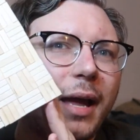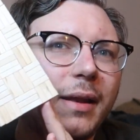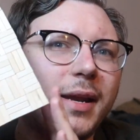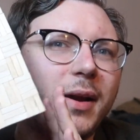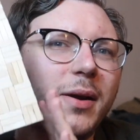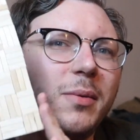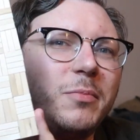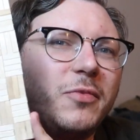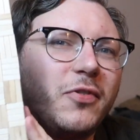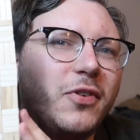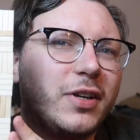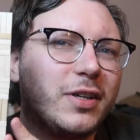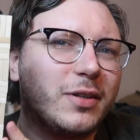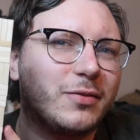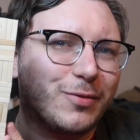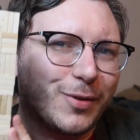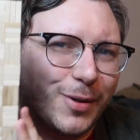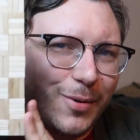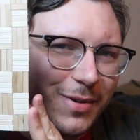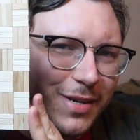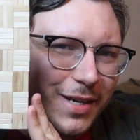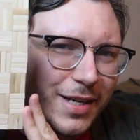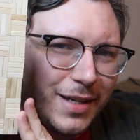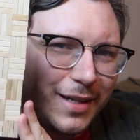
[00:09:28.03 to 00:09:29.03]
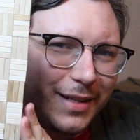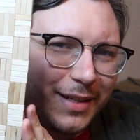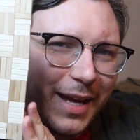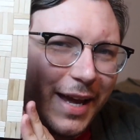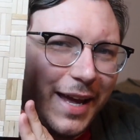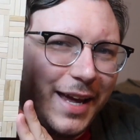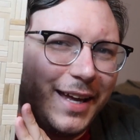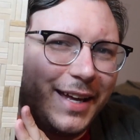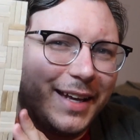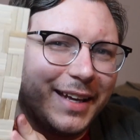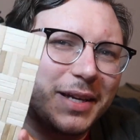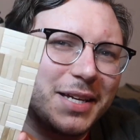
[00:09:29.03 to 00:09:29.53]
Now I'm afraid to ruin it
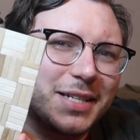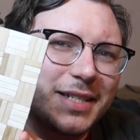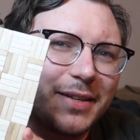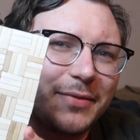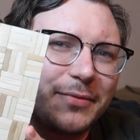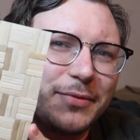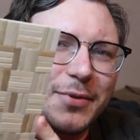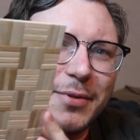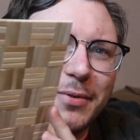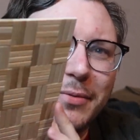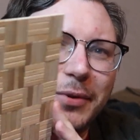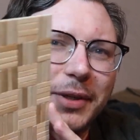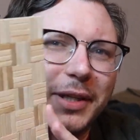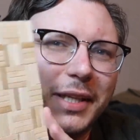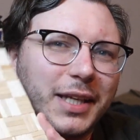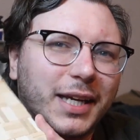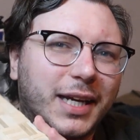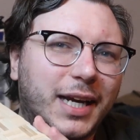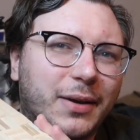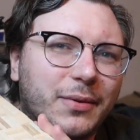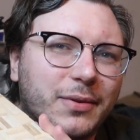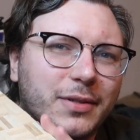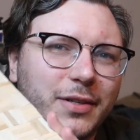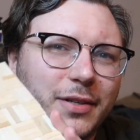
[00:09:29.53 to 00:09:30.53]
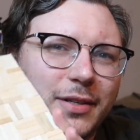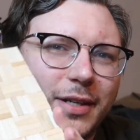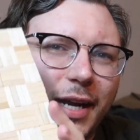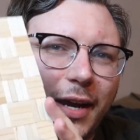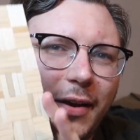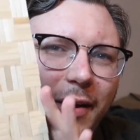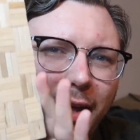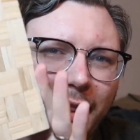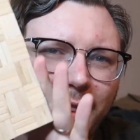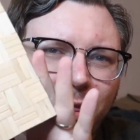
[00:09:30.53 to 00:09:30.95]
because I do really like how it turned out.